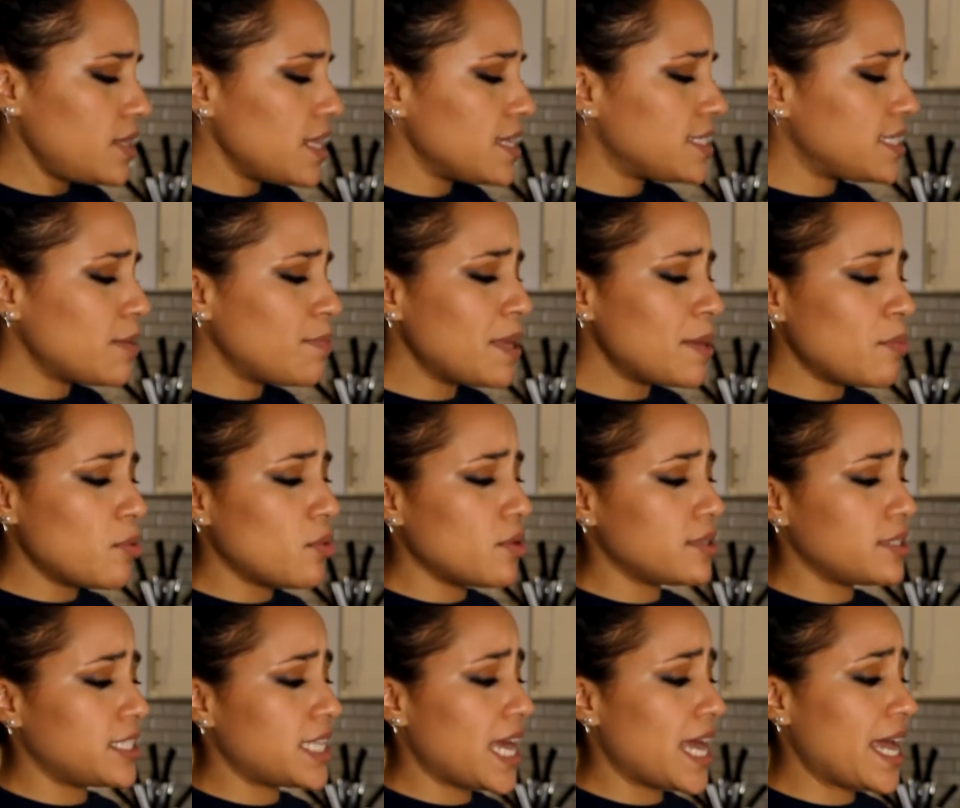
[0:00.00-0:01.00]
some people
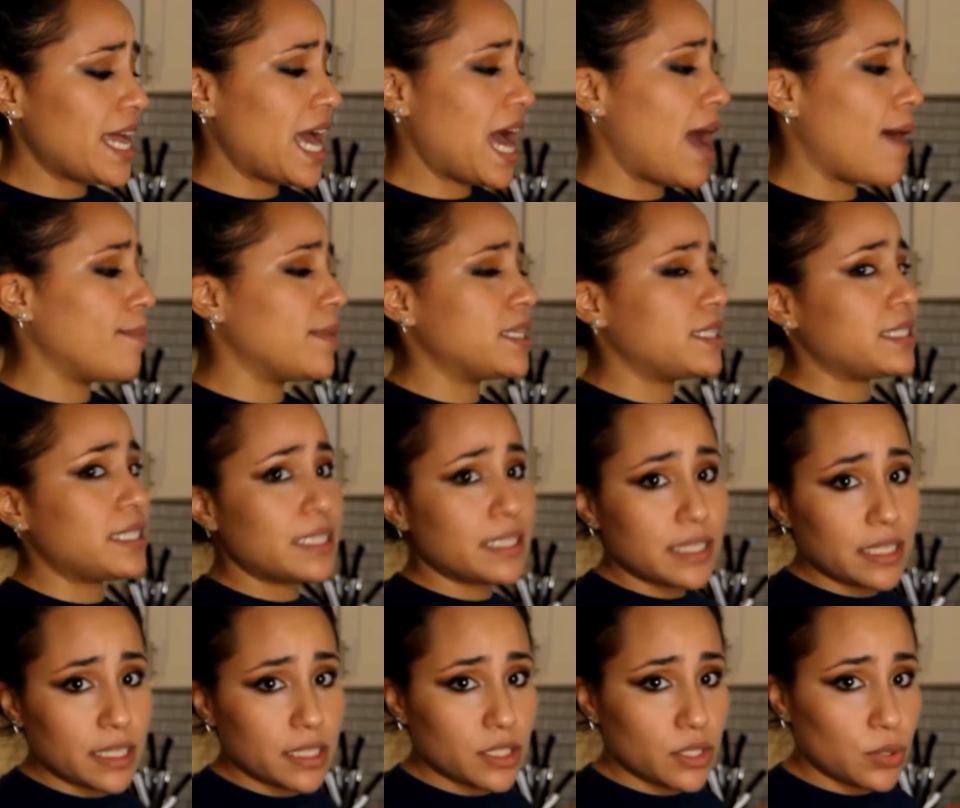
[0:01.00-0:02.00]
will say, how much
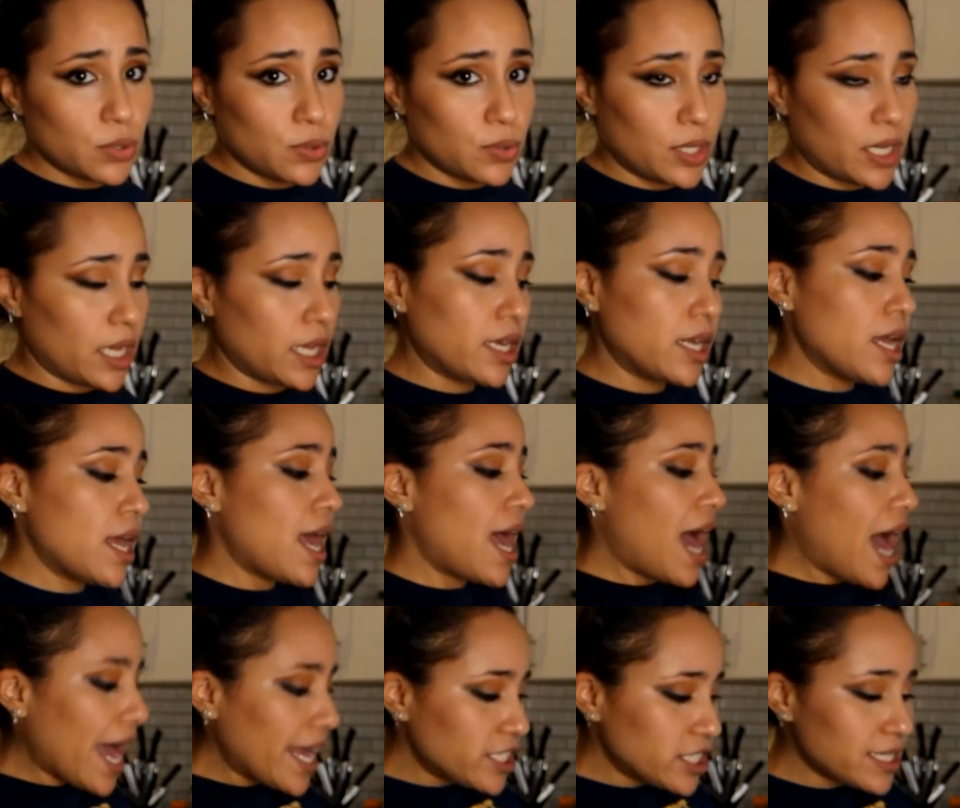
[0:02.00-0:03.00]
seasoning do you need?
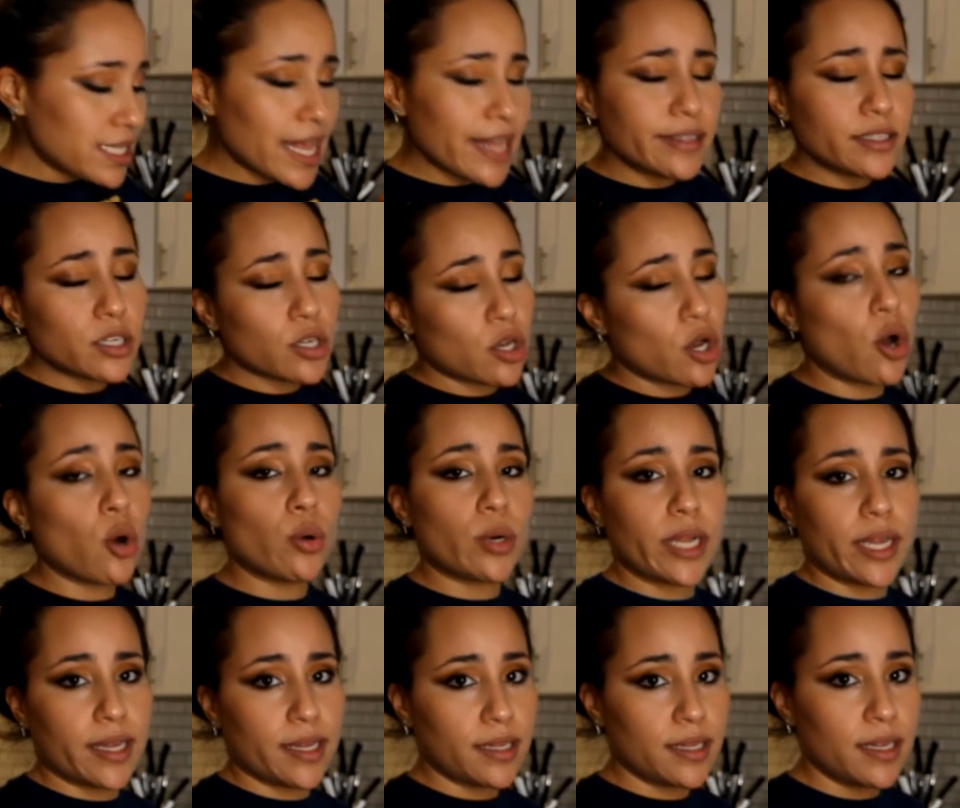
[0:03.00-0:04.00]
I just like to coat
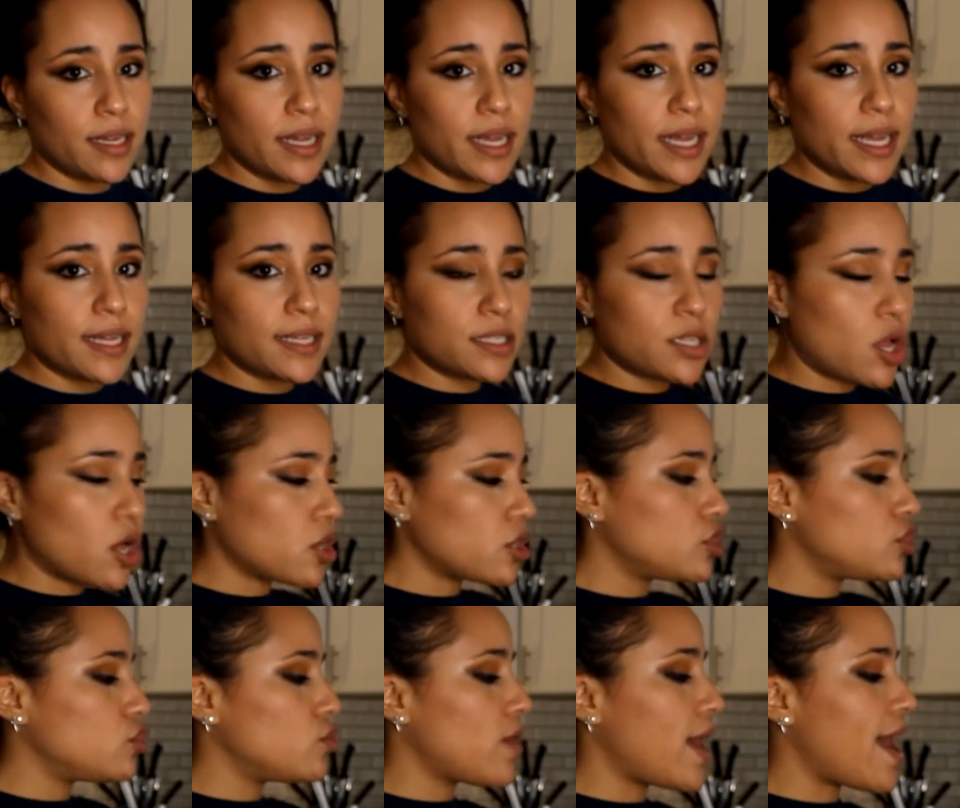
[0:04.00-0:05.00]
it. As long
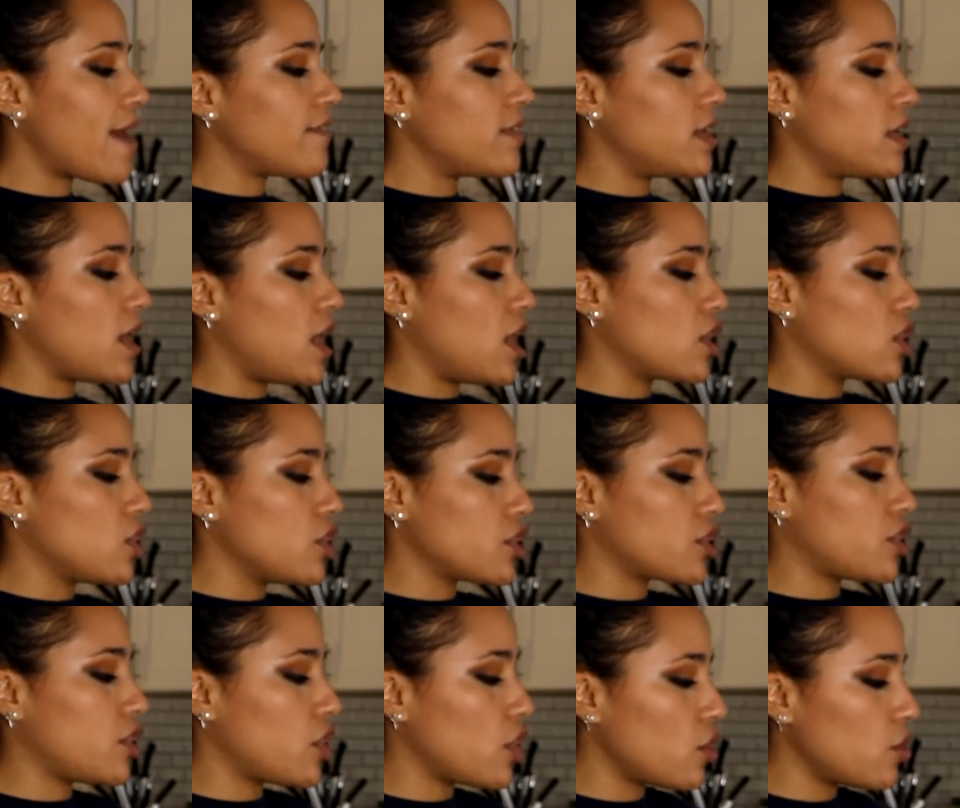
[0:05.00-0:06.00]
as you have a
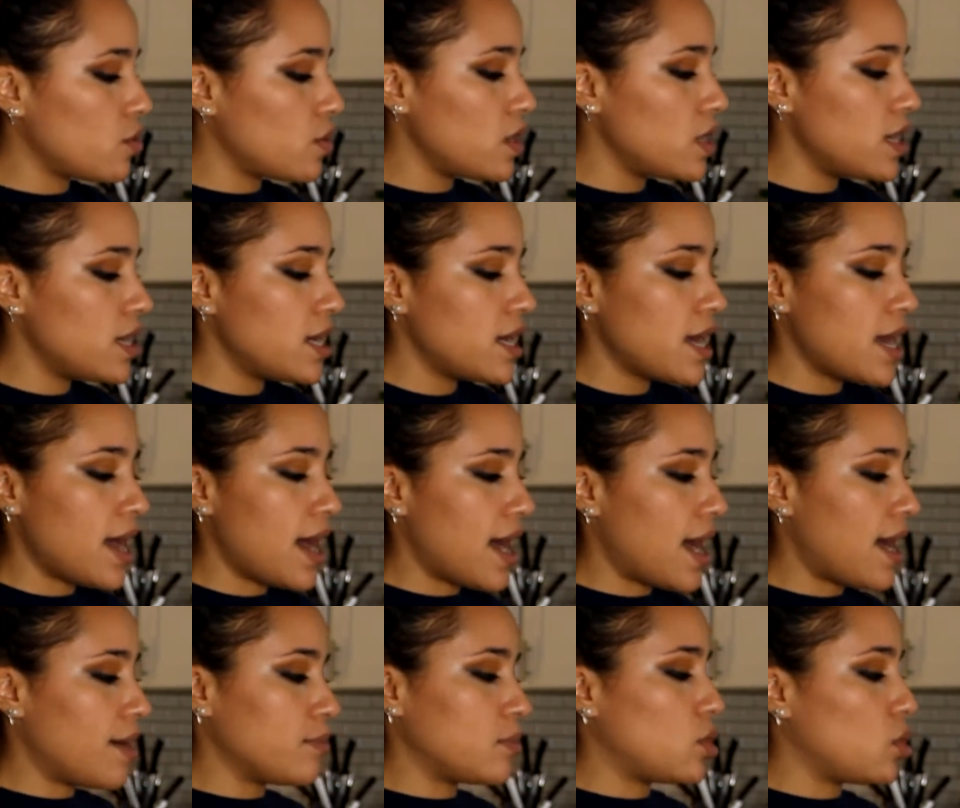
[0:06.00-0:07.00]
good coat,
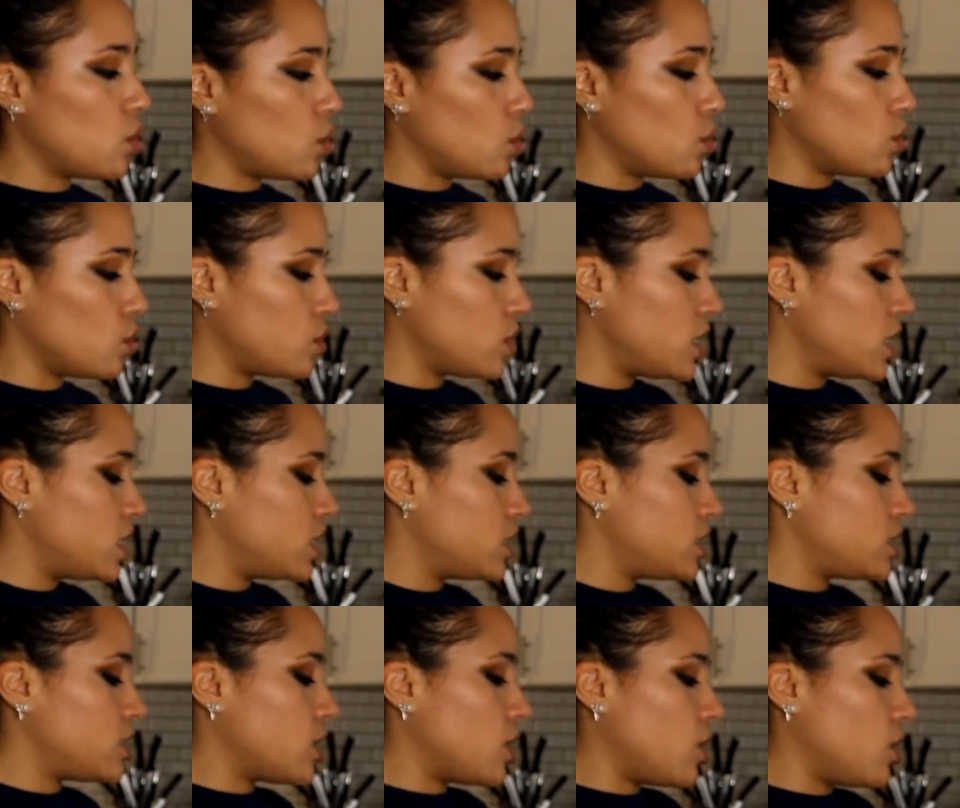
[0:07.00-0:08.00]
I'm cool.
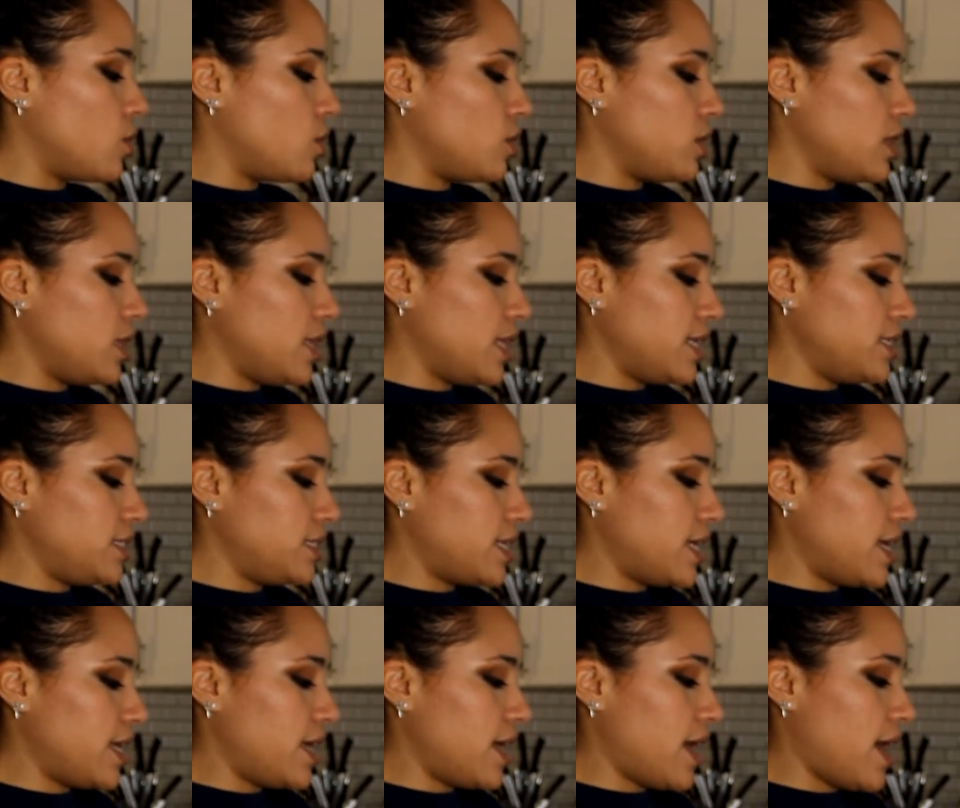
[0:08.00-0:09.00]
So let's
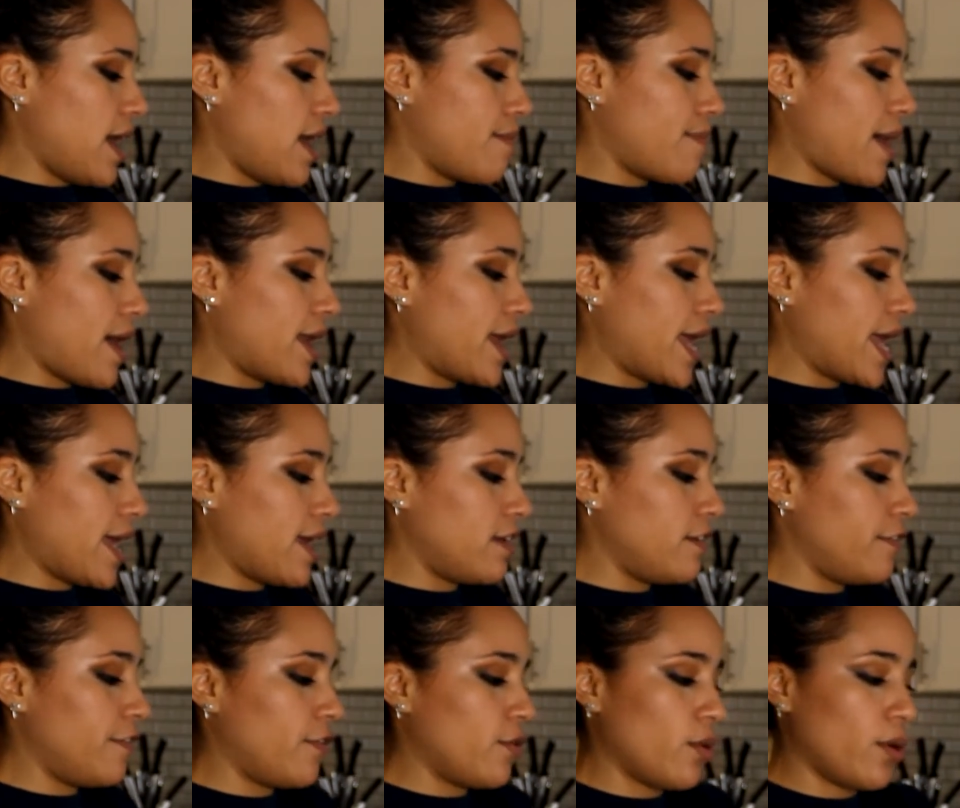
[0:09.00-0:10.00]
get about a
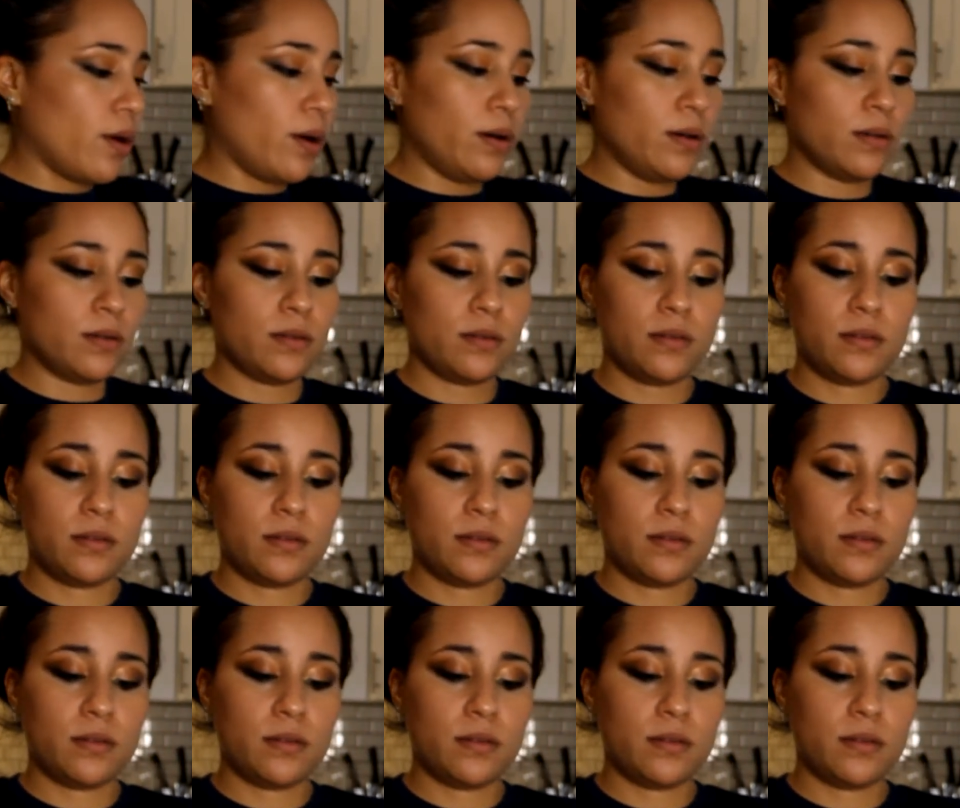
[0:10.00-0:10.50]
handful.